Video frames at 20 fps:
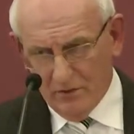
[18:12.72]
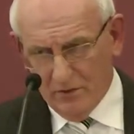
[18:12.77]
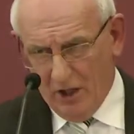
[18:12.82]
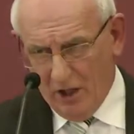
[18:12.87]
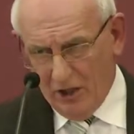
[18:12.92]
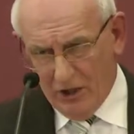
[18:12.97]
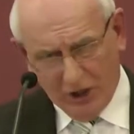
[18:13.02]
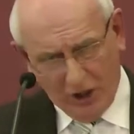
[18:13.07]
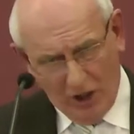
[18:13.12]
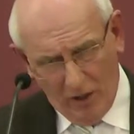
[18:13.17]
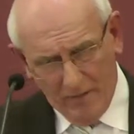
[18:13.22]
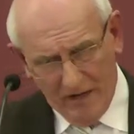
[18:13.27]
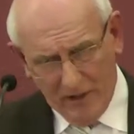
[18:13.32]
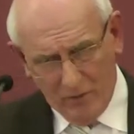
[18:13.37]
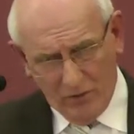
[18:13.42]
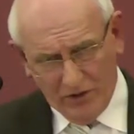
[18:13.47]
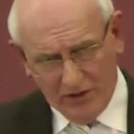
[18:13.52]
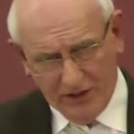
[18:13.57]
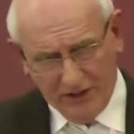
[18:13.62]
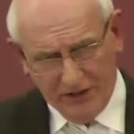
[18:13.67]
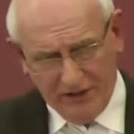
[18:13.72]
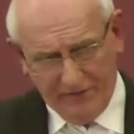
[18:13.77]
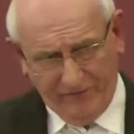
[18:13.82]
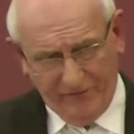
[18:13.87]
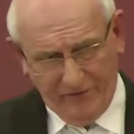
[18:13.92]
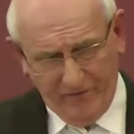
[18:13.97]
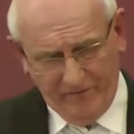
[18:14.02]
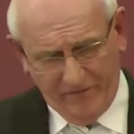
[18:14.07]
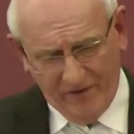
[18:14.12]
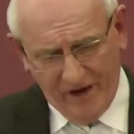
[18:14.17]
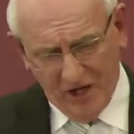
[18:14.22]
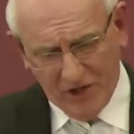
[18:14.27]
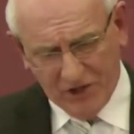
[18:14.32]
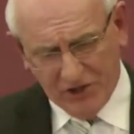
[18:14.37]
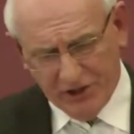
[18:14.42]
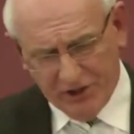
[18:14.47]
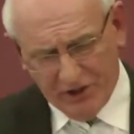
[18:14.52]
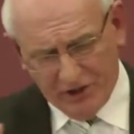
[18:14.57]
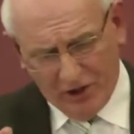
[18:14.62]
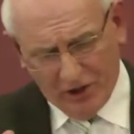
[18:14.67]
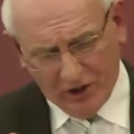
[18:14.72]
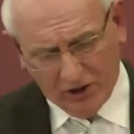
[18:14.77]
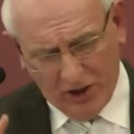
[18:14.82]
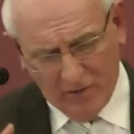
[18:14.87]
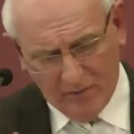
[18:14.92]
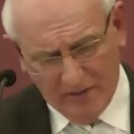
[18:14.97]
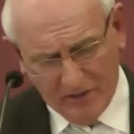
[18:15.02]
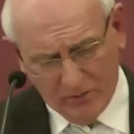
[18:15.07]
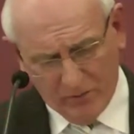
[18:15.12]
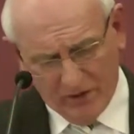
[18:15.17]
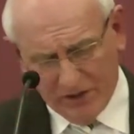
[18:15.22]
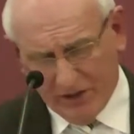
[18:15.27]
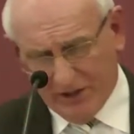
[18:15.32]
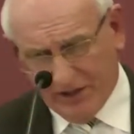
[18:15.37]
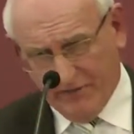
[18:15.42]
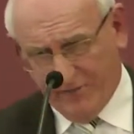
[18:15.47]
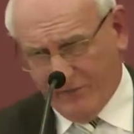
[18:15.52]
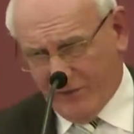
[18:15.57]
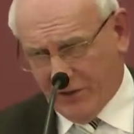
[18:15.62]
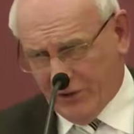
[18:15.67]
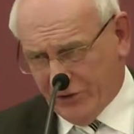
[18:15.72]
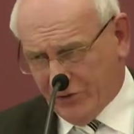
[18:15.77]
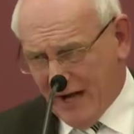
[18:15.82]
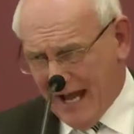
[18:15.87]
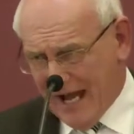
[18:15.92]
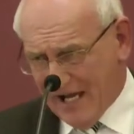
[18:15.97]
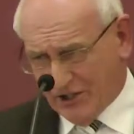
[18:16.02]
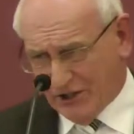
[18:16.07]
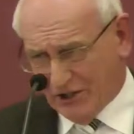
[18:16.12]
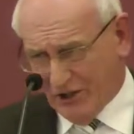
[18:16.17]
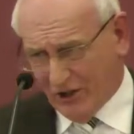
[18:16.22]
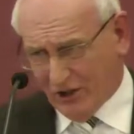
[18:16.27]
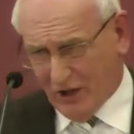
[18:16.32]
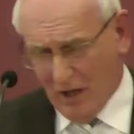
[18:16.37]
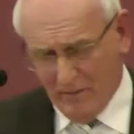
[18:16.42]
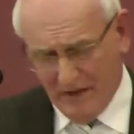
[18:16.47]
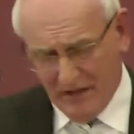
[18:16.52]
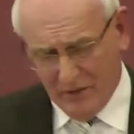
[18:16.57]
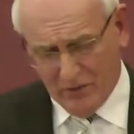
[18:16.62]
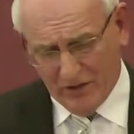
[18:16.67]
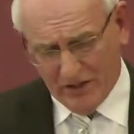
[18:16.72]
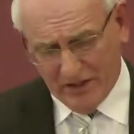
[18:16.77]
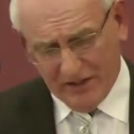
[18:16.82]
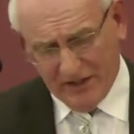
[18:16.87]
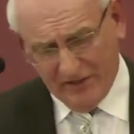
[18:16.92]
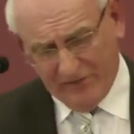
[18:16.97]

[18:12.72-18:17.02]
or they come in with a different version, or come in with a different dress, or come in with a